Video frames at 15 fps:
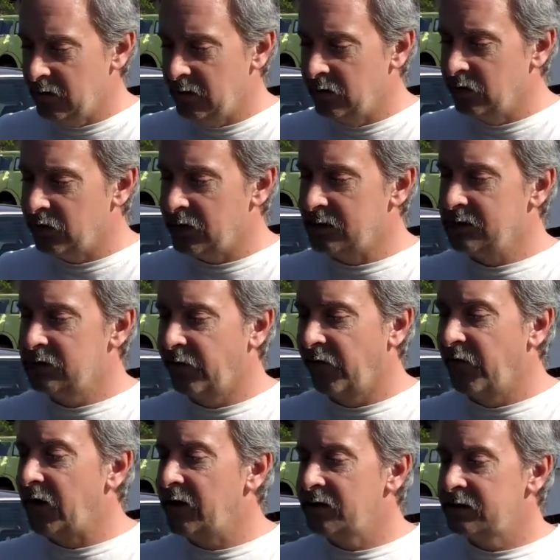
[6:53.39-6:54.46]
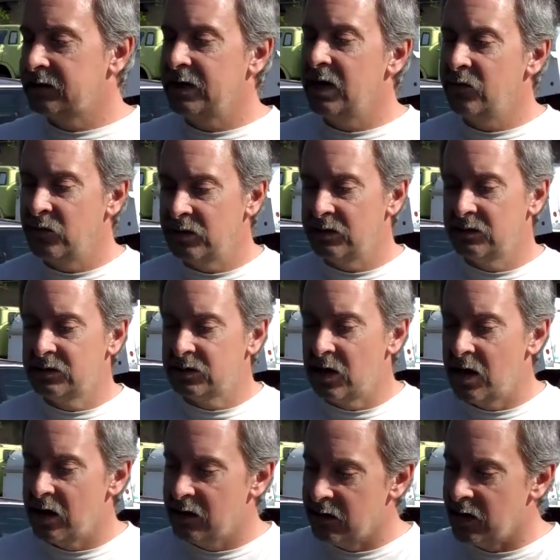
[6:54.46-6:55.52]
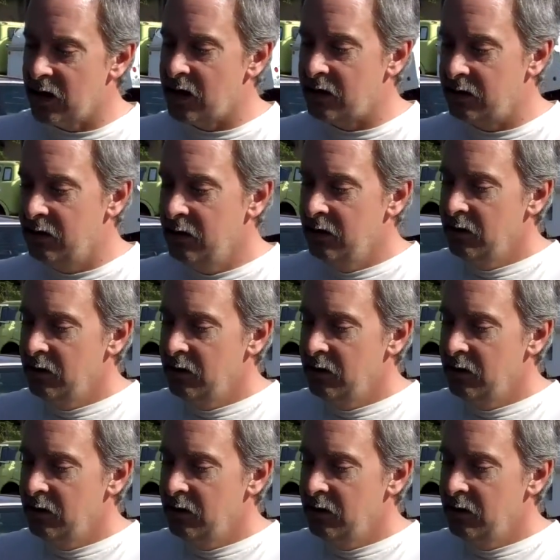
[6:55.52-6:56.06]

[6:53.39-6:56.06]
I don't think it's a fair statement to say that